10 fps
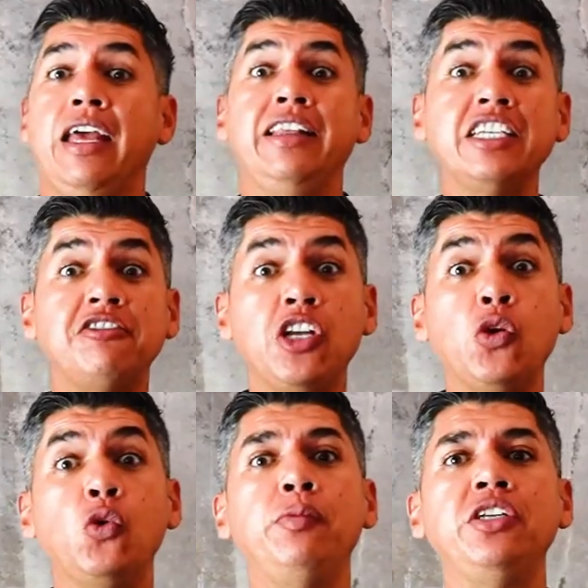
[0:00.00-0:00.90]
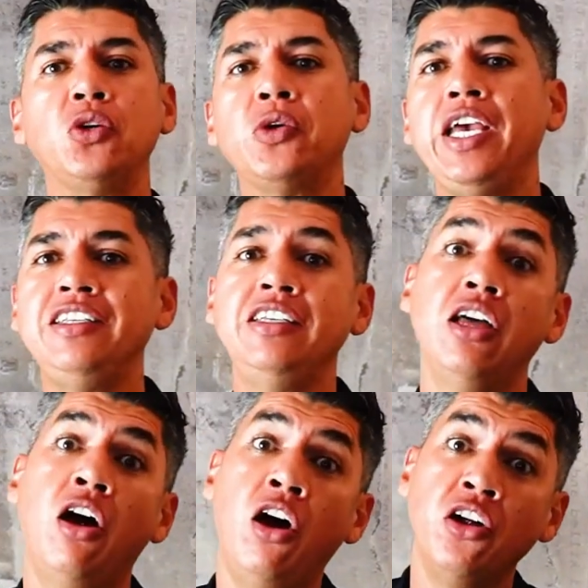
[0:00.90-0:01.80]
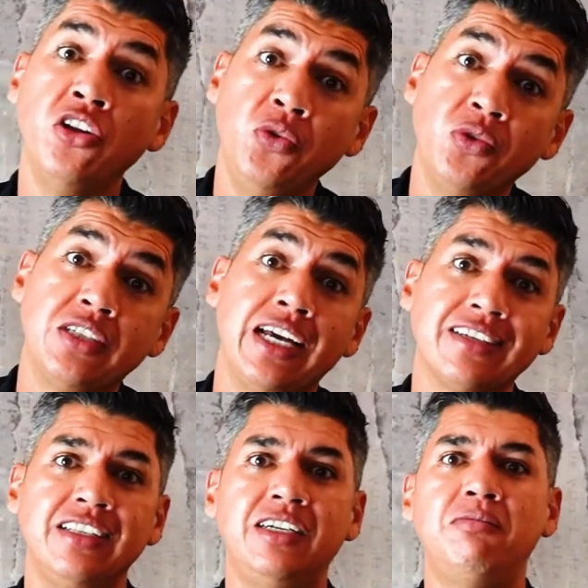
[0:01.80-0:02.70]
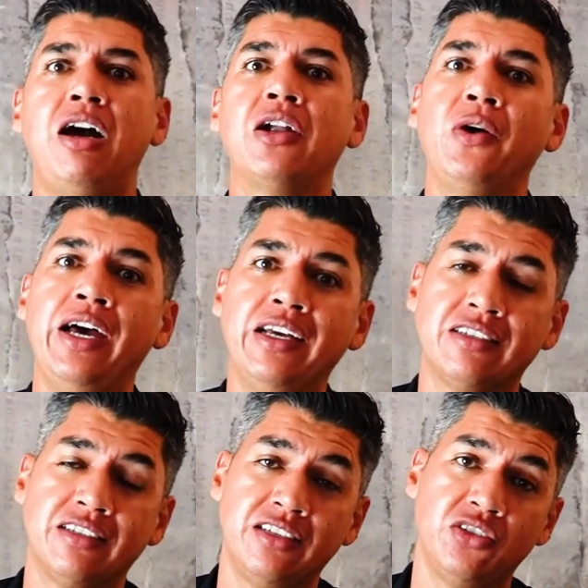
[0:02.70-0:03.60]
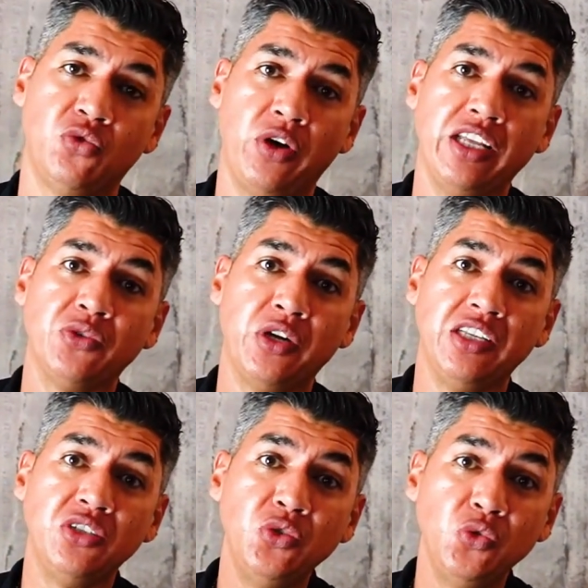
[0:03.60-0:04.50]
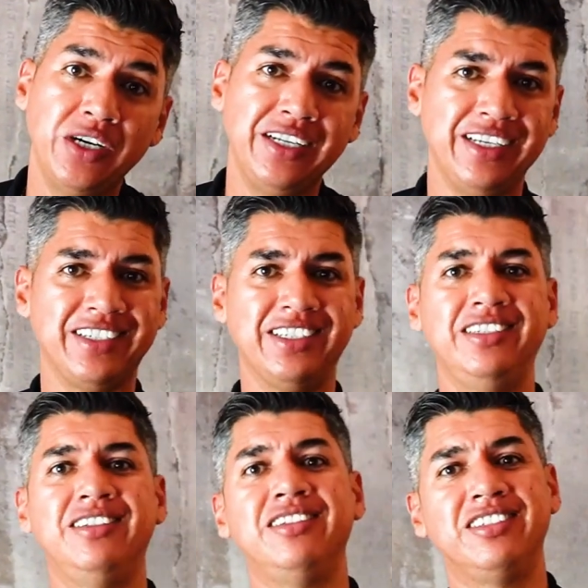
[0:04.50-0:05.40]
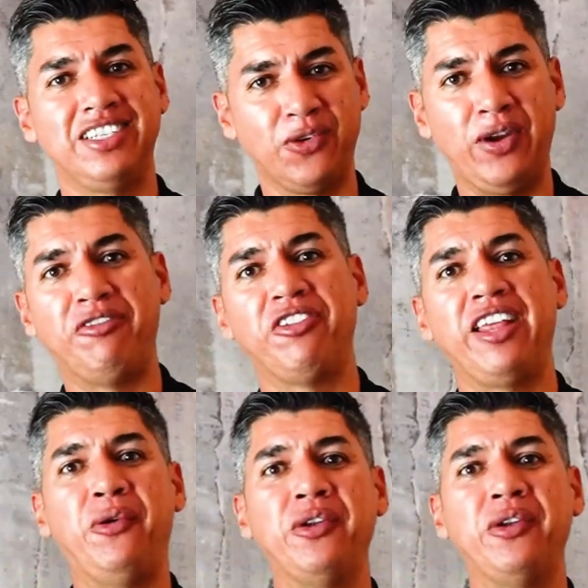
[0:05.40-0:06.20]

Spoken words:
In this video, we'll be showcasing the all-new Tesla Model S 2022 edition. Stick around for that